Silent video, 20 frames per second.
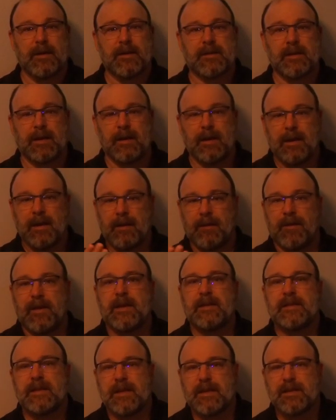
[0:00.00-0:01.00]
He said,
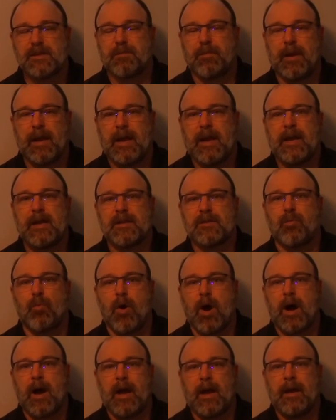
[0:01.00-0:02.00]
this explains
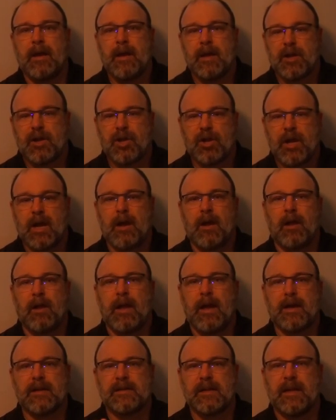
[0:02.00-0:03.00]
why Shell
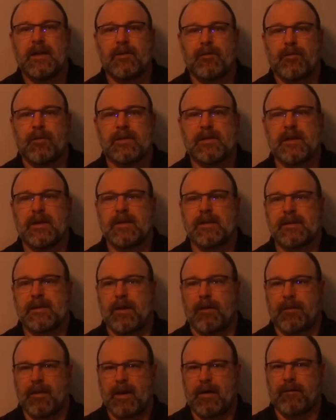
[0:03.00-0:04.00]
has interest in
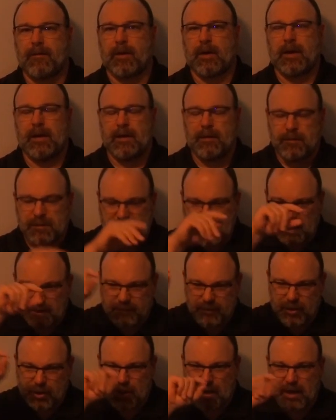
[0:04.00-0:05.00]
South Africa. And it was kind
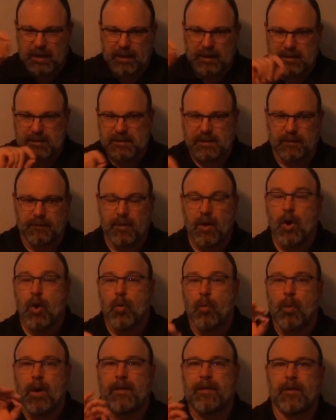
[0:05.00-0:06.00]
of a checklist of
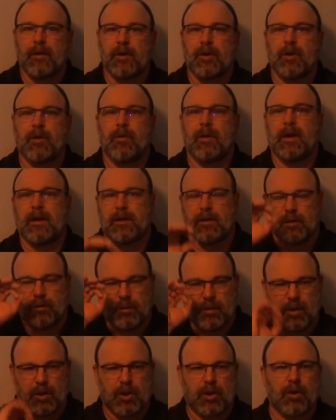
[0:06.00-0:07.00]
what they're doing to
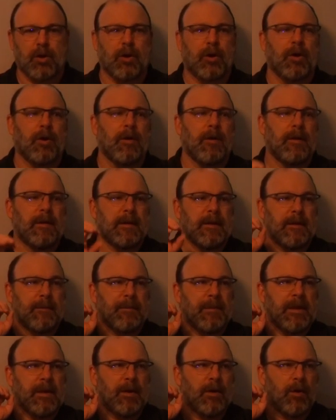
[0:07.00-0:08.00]
ensure,
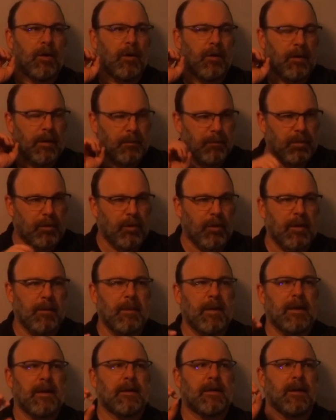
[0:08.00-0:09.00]
you know,
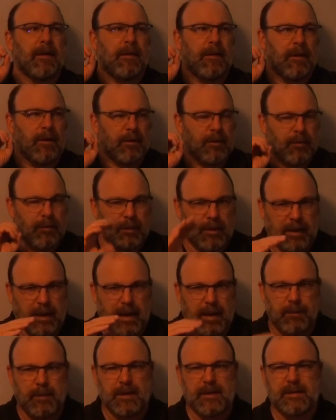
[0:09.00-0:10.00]
employment and they're doing
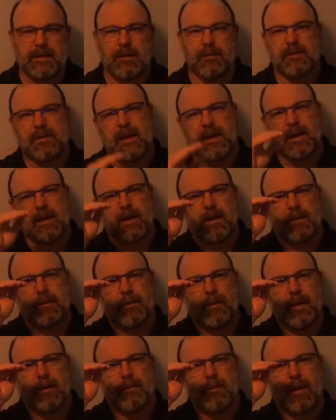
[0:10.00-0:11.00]
ABC. It was like an,
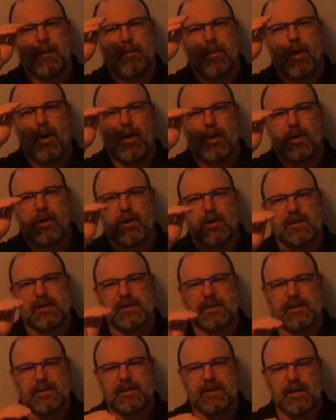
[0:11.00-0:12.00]
an
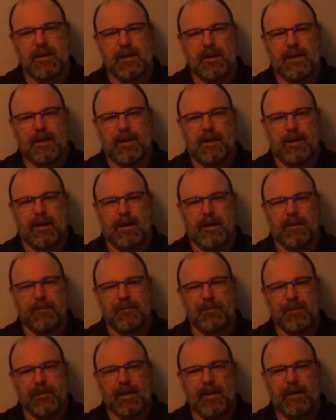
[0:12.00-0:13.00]
apologist's
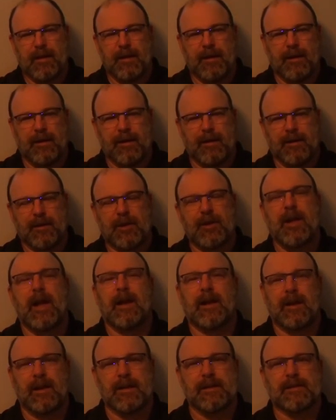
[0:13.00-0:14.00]
um, uh,
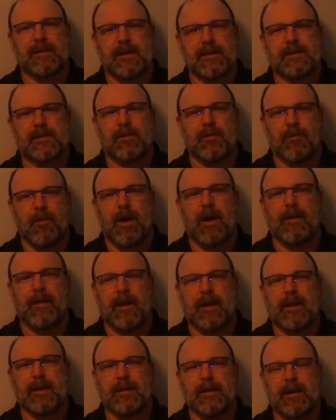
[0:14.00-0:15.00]
checklist as to why
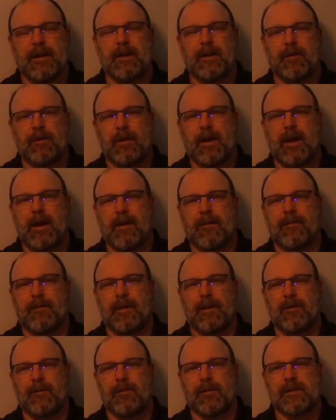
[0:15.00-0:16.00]
they continue to have
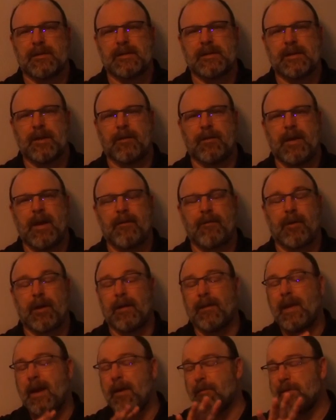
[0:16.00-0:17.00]
interest in South Africa.
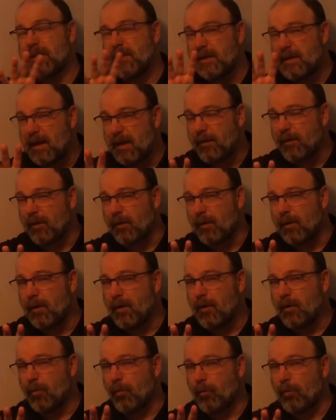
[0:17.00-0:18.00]
And that was another
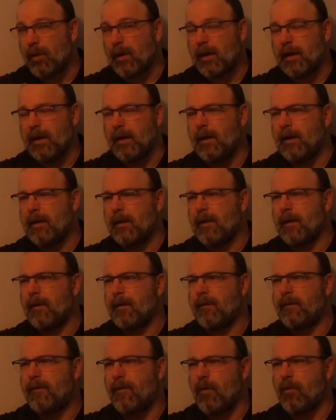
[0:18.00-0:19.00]
really
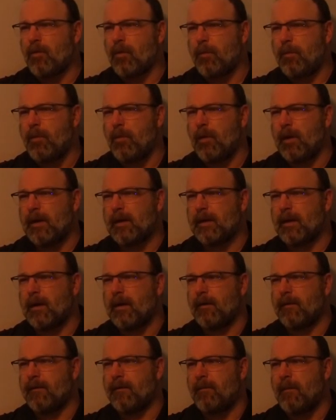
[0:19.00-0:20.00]
focal point
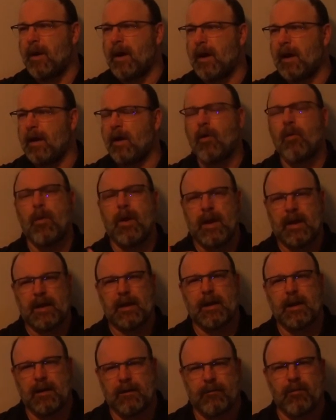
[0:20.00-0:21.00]
of my
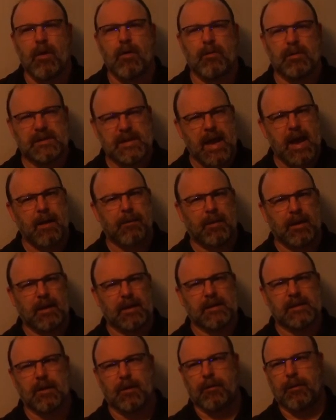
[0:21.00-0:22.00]
awakening of what was happening
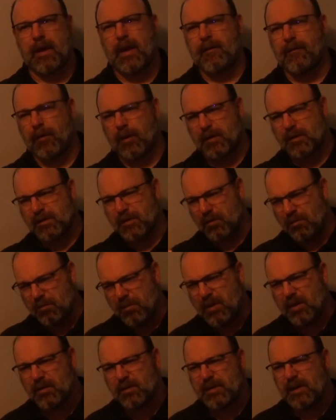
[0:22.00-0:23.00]
in South Africa. So
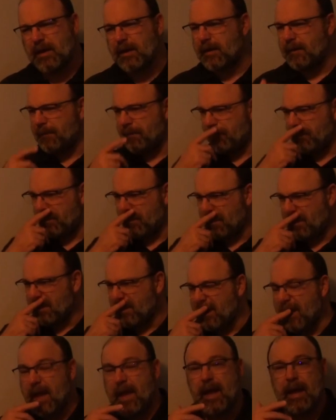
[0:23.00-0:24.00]
music
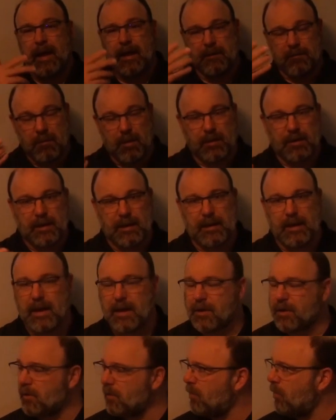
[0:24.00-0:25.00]
and multinational